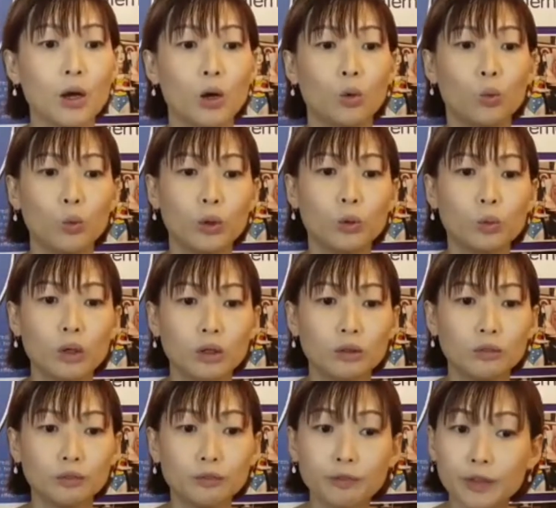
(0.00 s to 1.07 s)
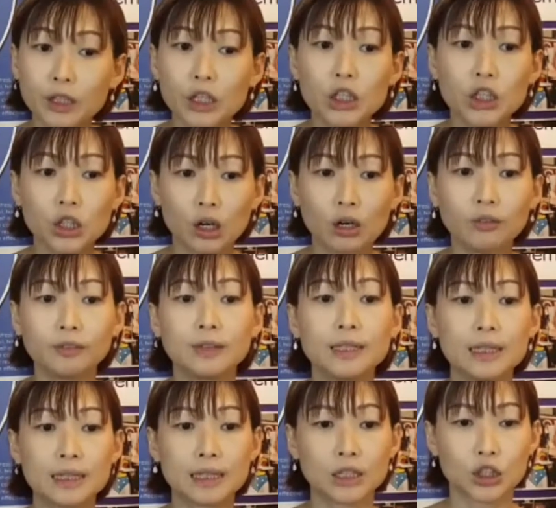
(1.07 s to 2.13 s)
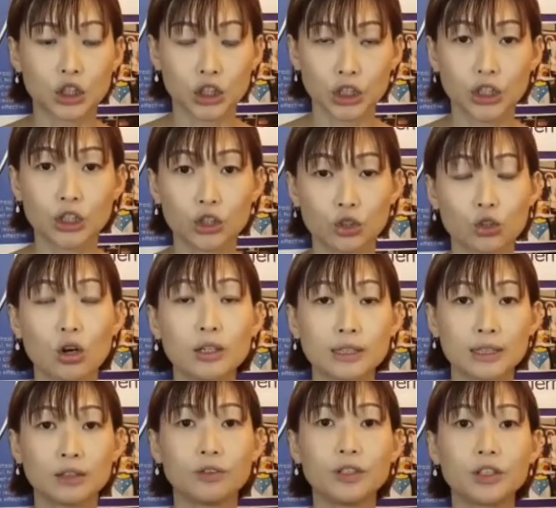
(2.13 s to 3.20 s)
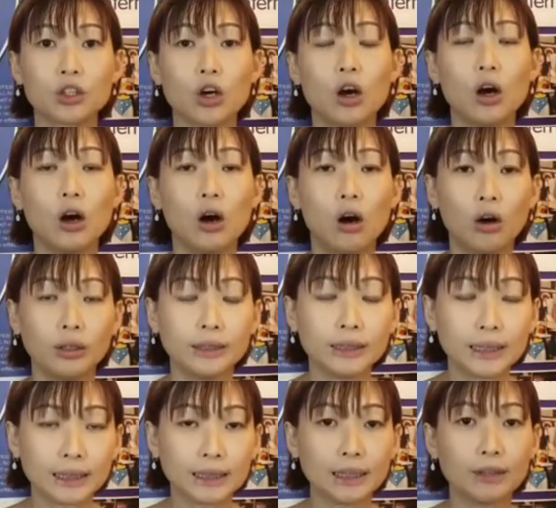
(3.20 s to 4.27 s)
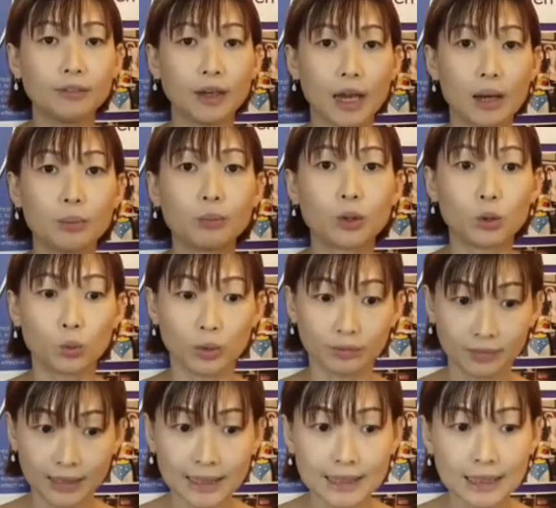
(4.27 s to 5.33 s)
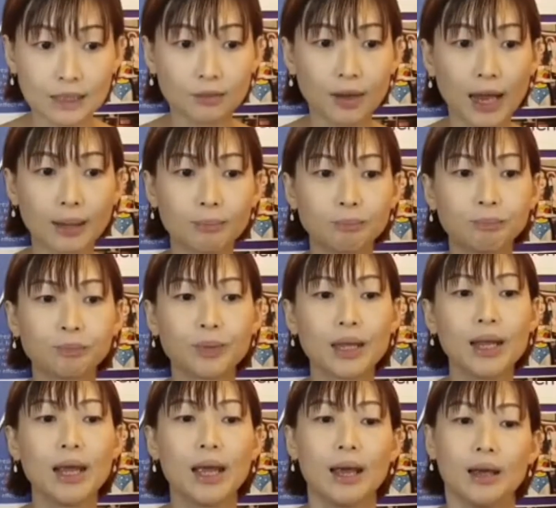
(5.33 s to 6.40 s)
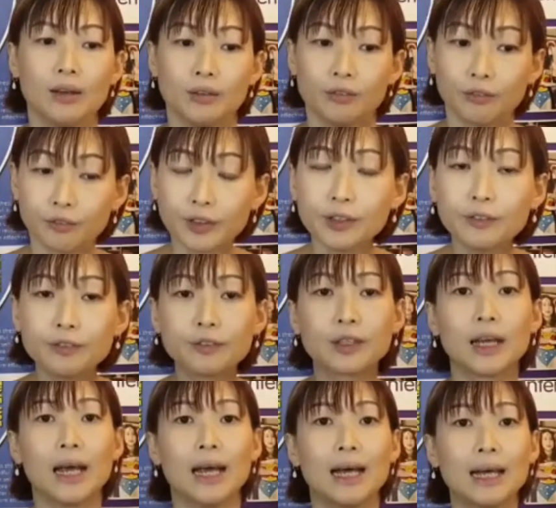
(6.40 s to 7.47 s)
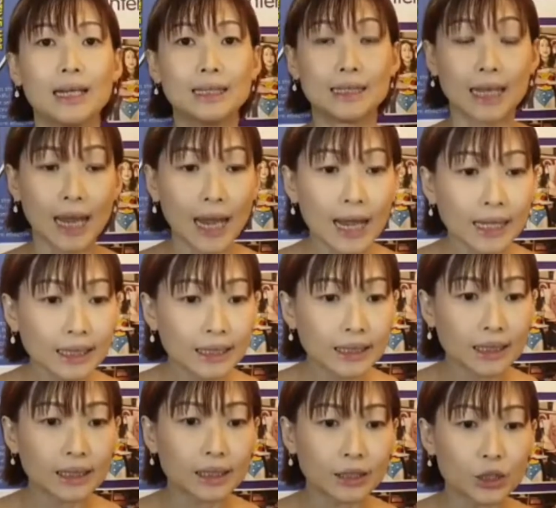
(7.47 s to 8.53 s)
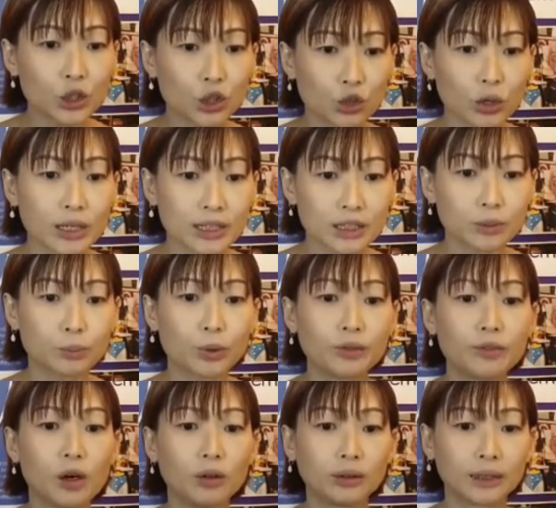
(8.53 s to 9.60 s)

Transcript: We will finish off this She is Strong series on 30th April with this event. Fifth, attend the Strengths Debrief on